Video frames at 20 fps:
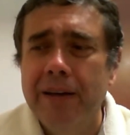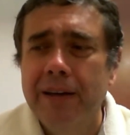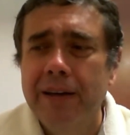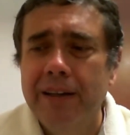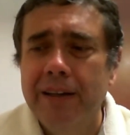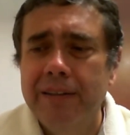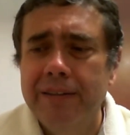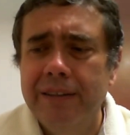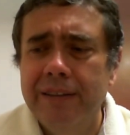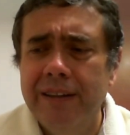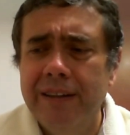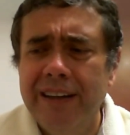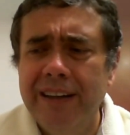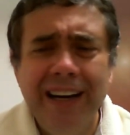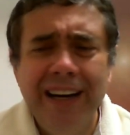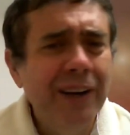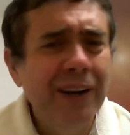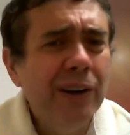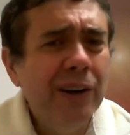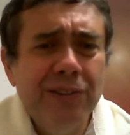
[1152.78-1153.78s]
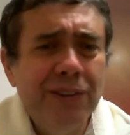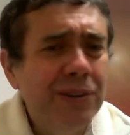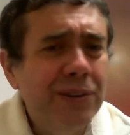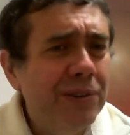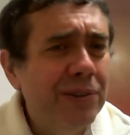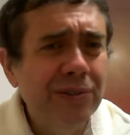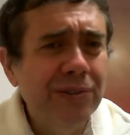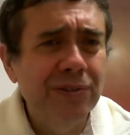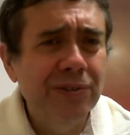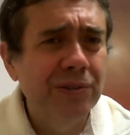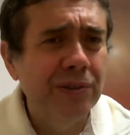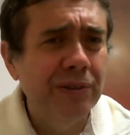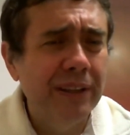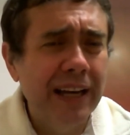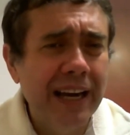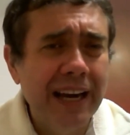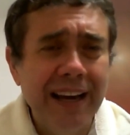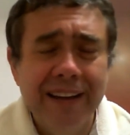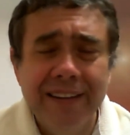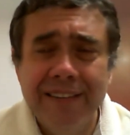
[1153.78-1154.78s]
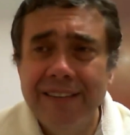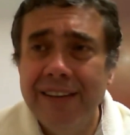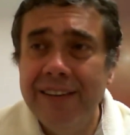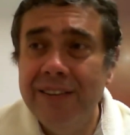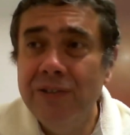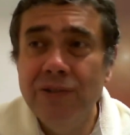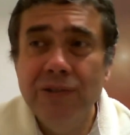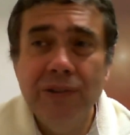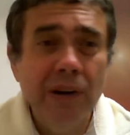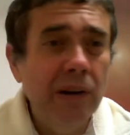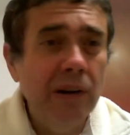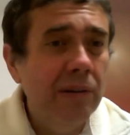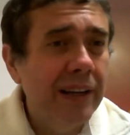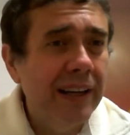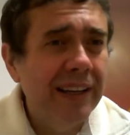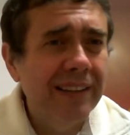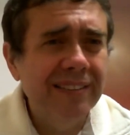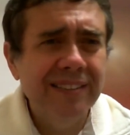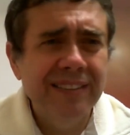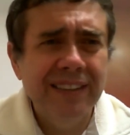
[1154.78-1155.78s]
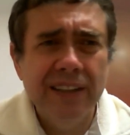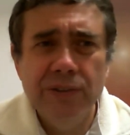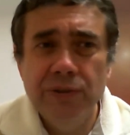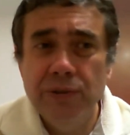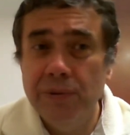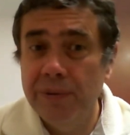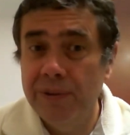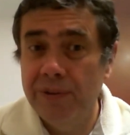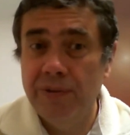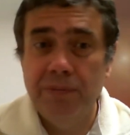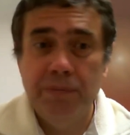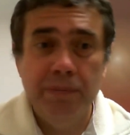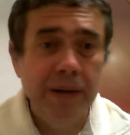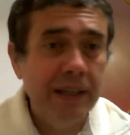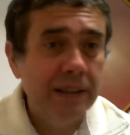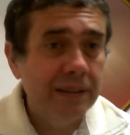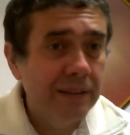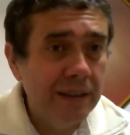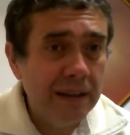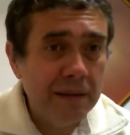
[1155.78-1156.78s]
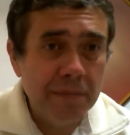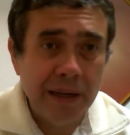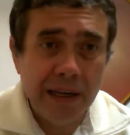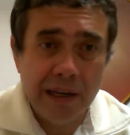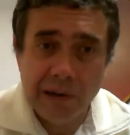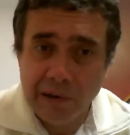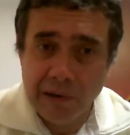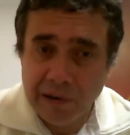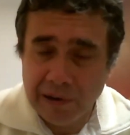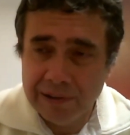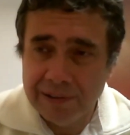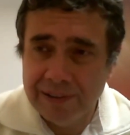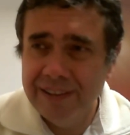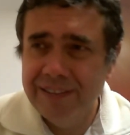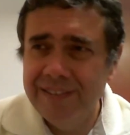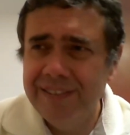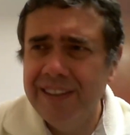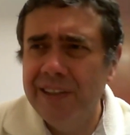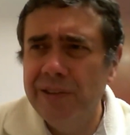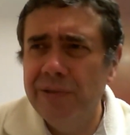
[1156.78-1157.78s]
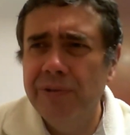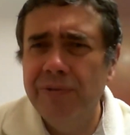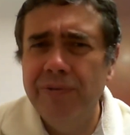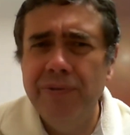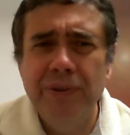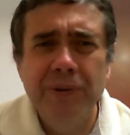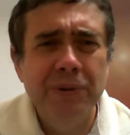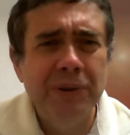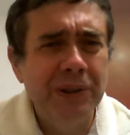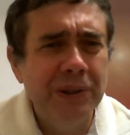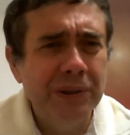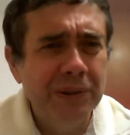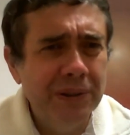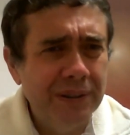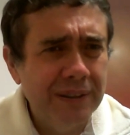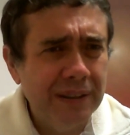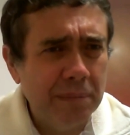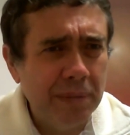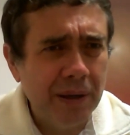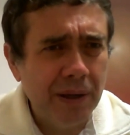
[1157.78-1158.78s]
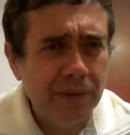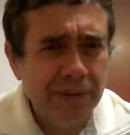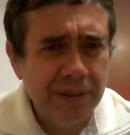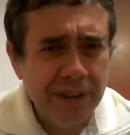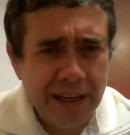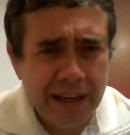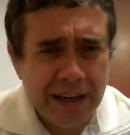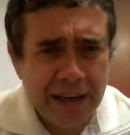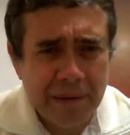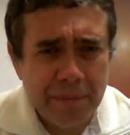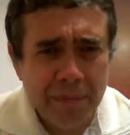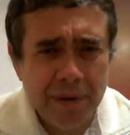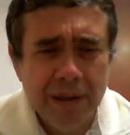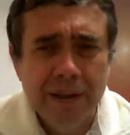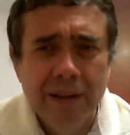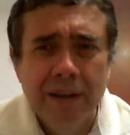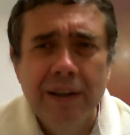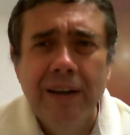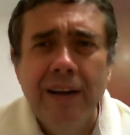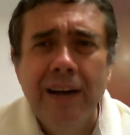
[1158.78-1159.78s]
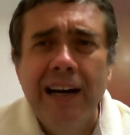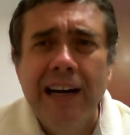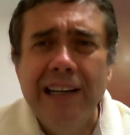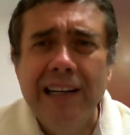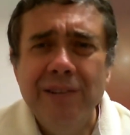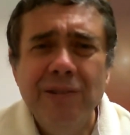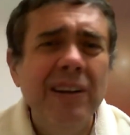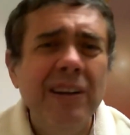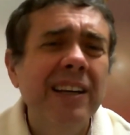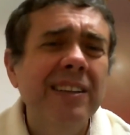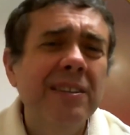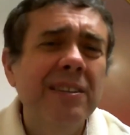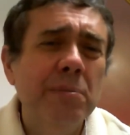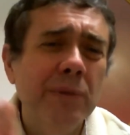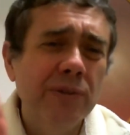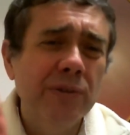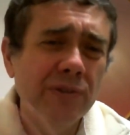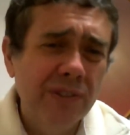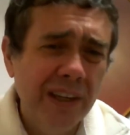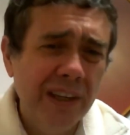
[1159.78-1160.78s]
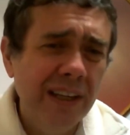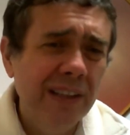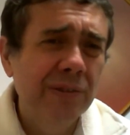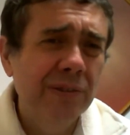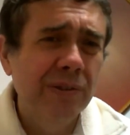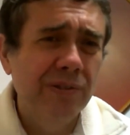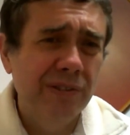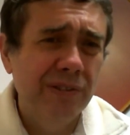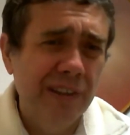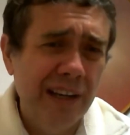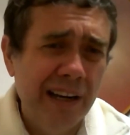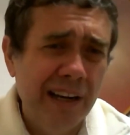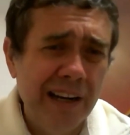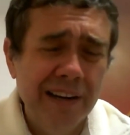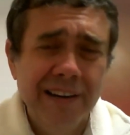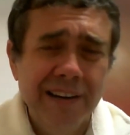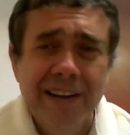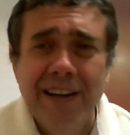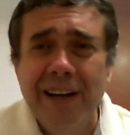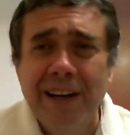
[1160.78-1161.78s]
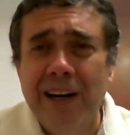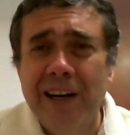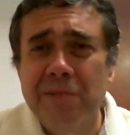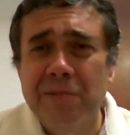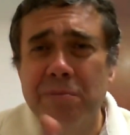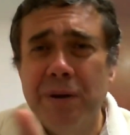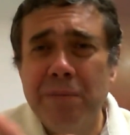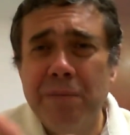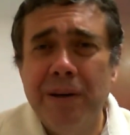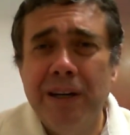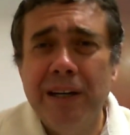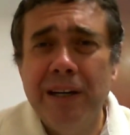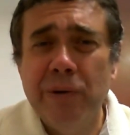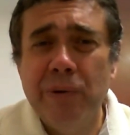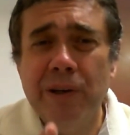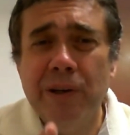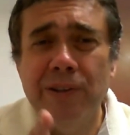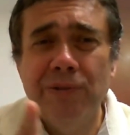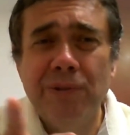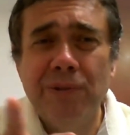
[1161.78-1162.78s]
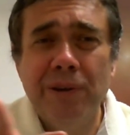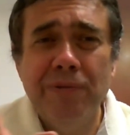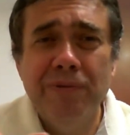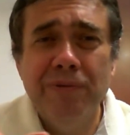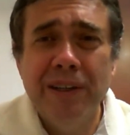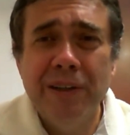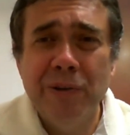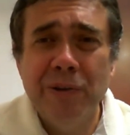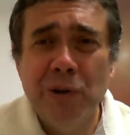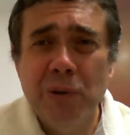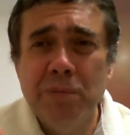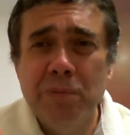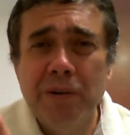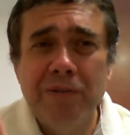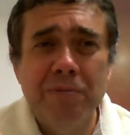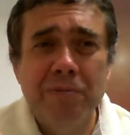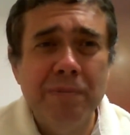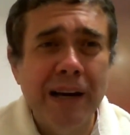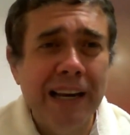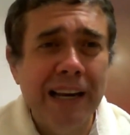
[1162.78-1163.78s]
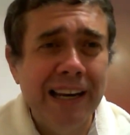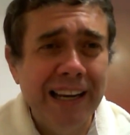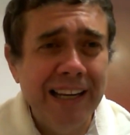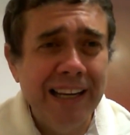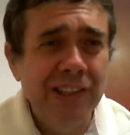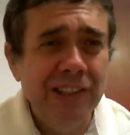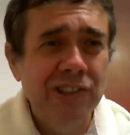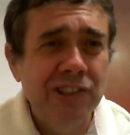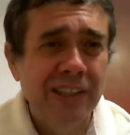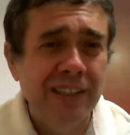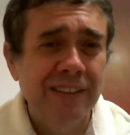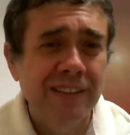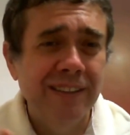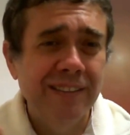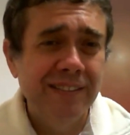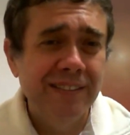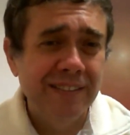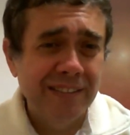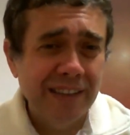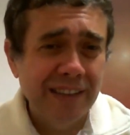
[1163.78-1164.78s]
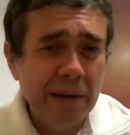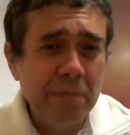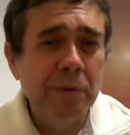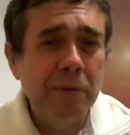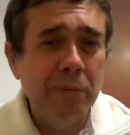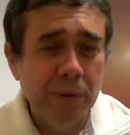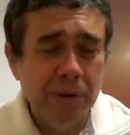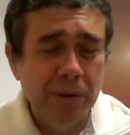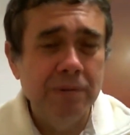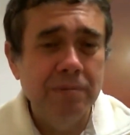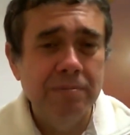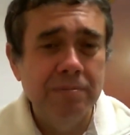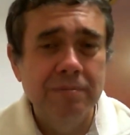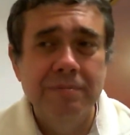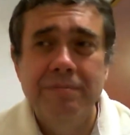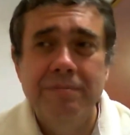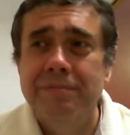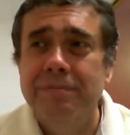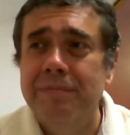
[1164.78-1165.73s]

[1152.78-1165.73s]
And I got used to that, and slowly I start to respect them a lot. I start to feel good about them. I don't like the mosquitoes there. I remember I was with a group of Malaysia in the same room.